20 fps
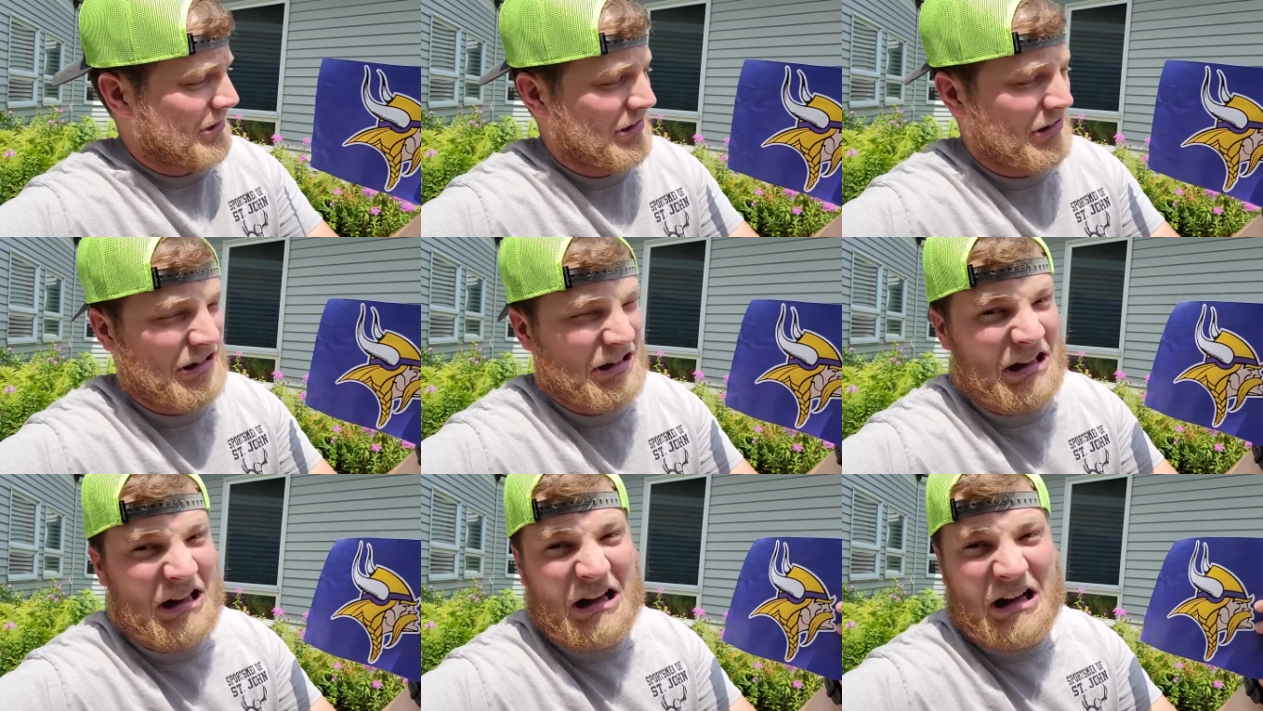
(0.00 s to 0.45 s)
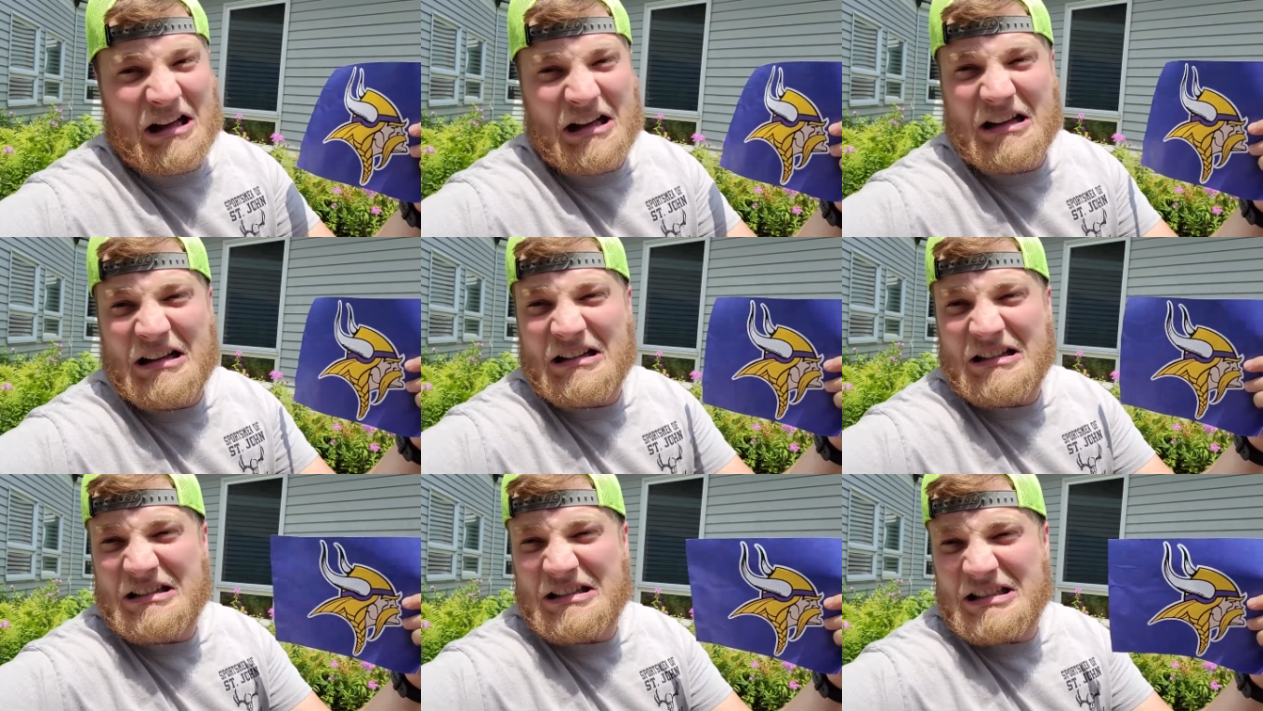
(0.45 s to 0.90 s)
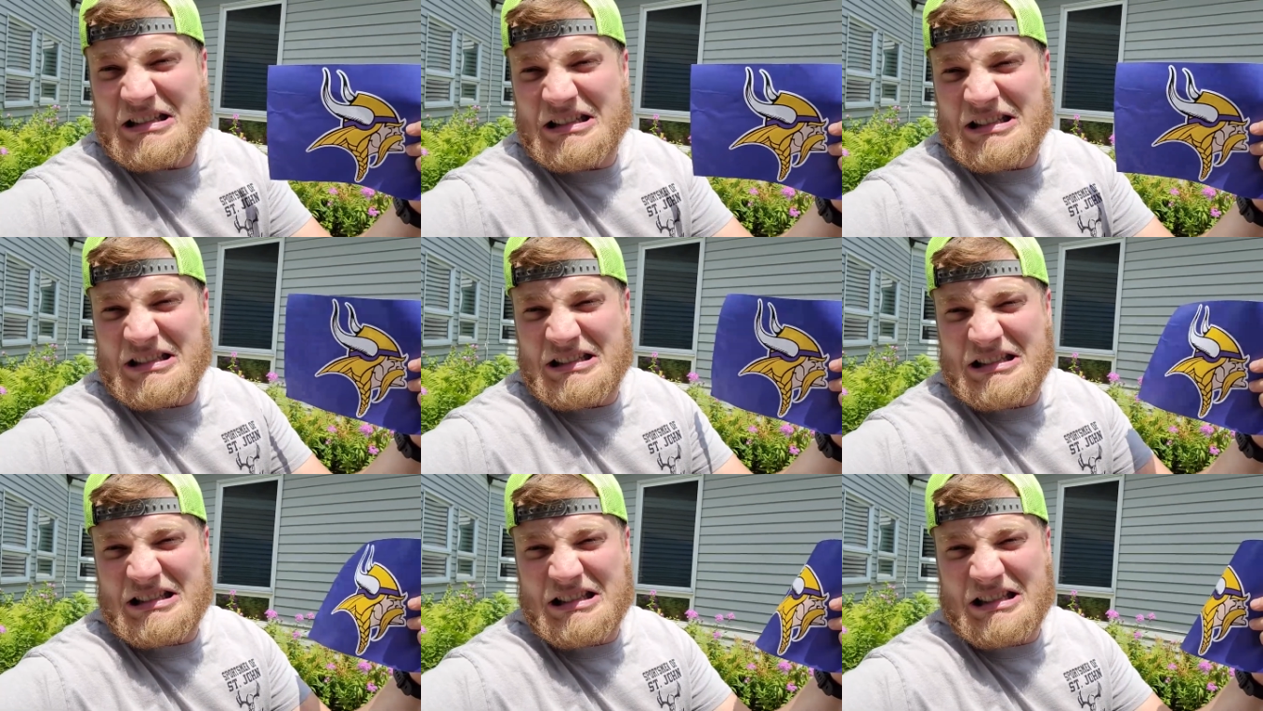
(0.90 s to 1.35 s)
Ugh.
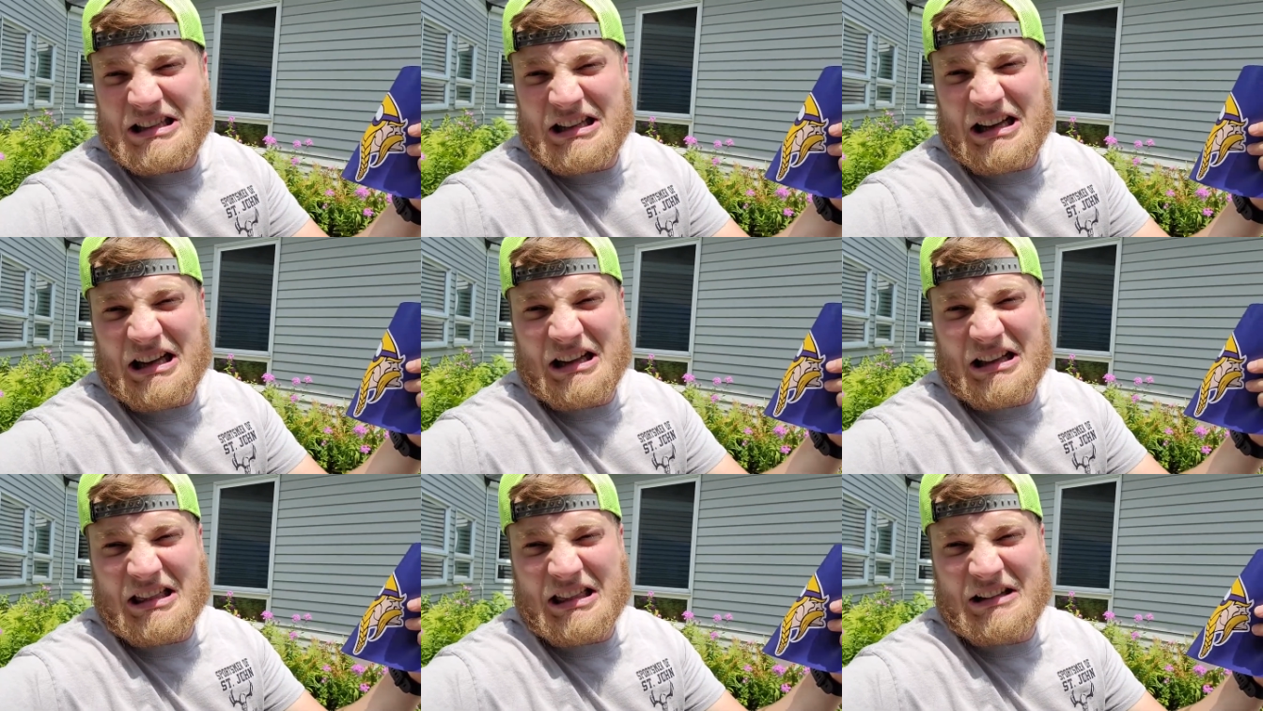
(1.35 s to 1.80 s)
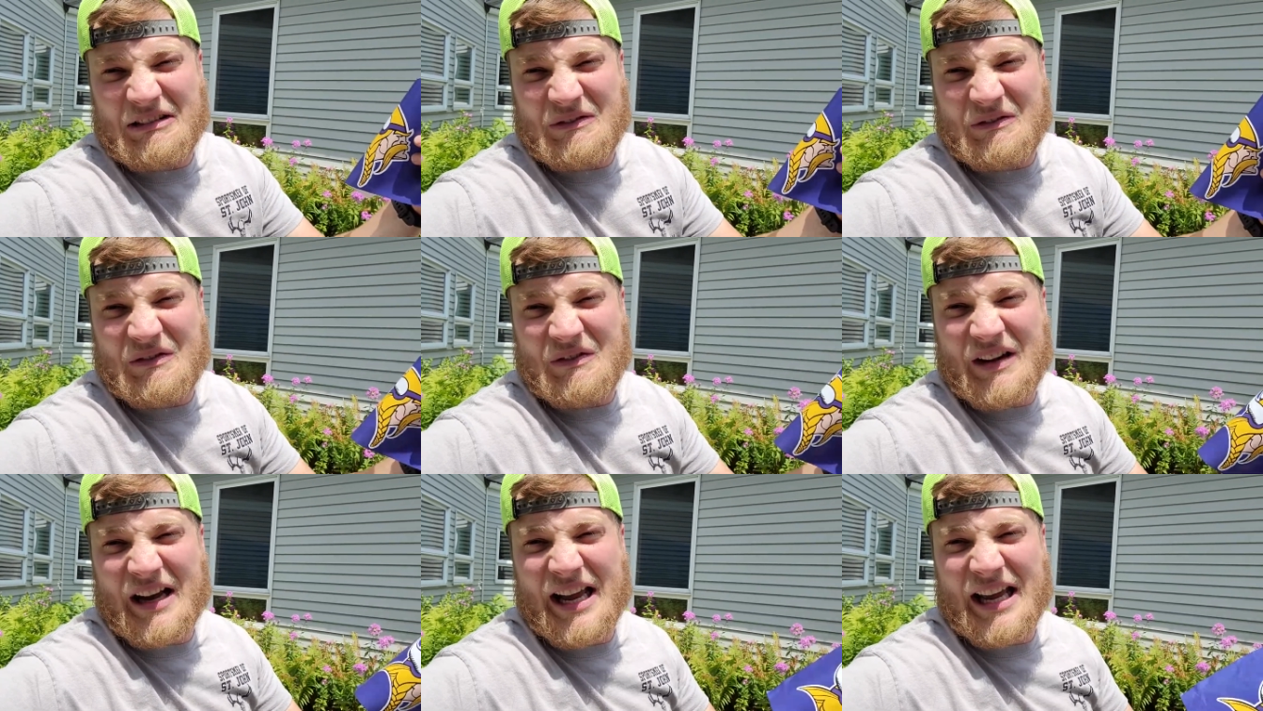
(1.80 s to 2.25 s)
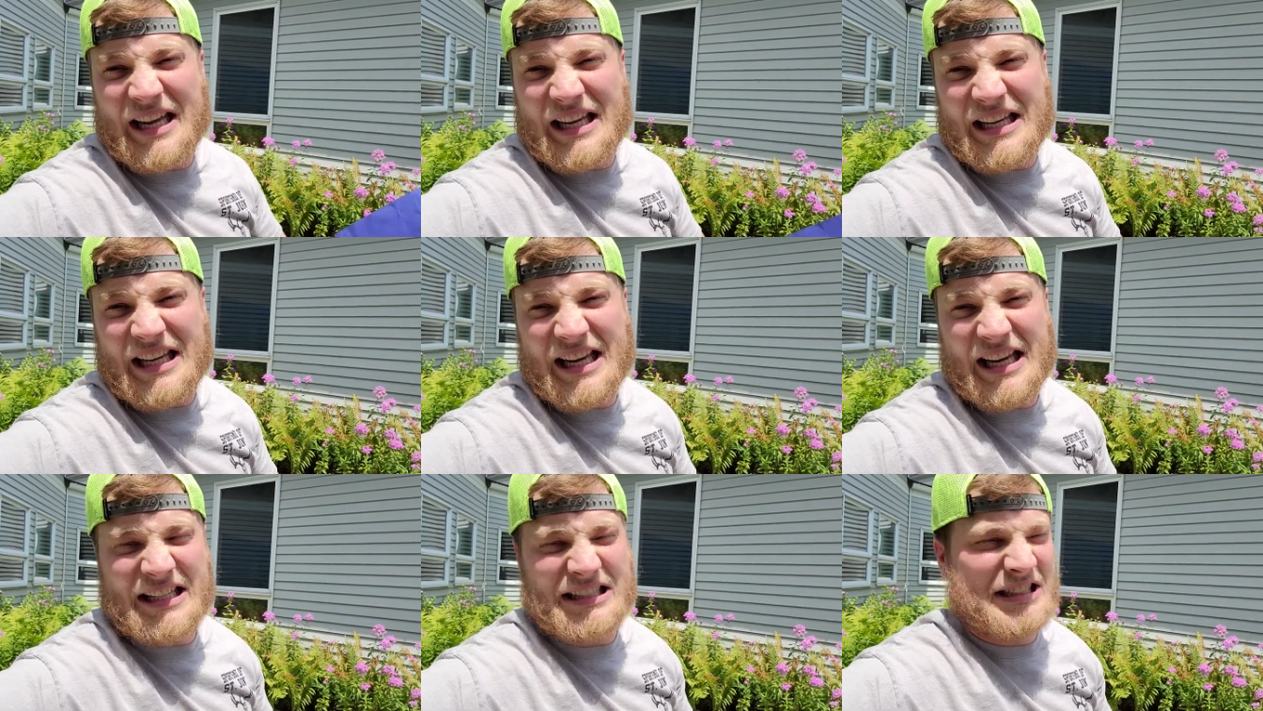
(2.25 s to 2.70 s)
Ugh, the
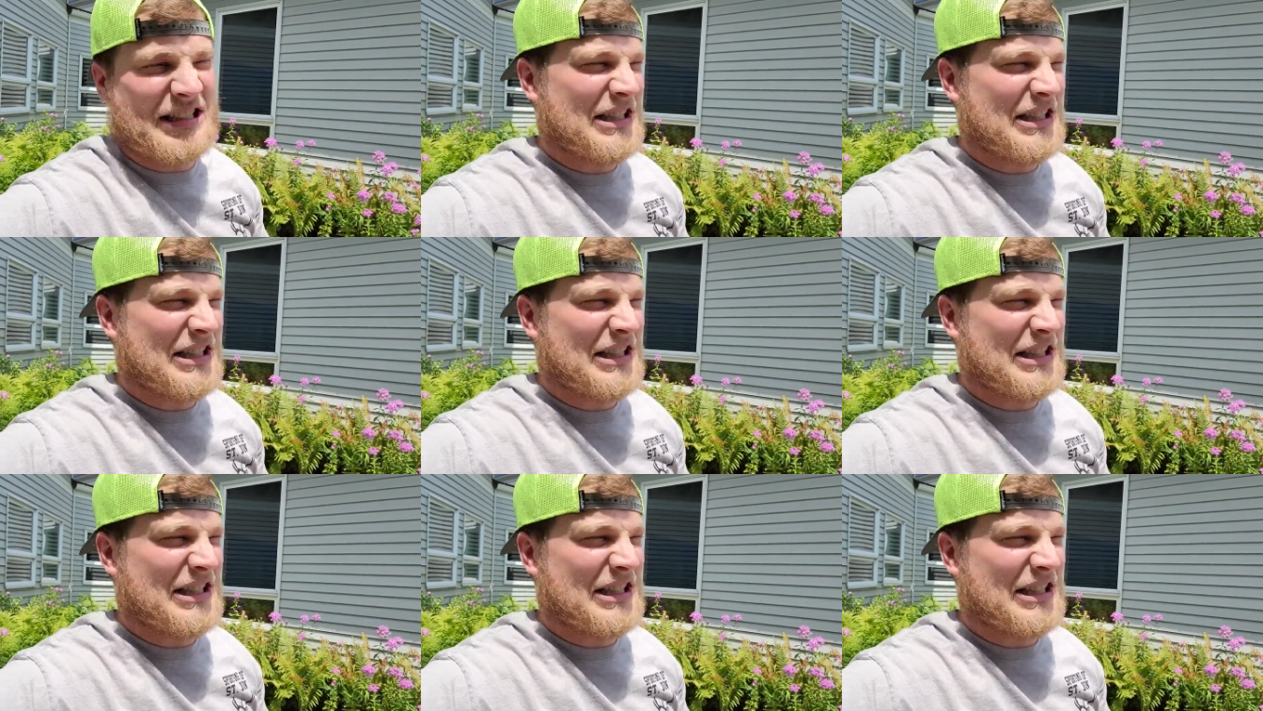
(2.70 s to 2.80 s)
Vikings.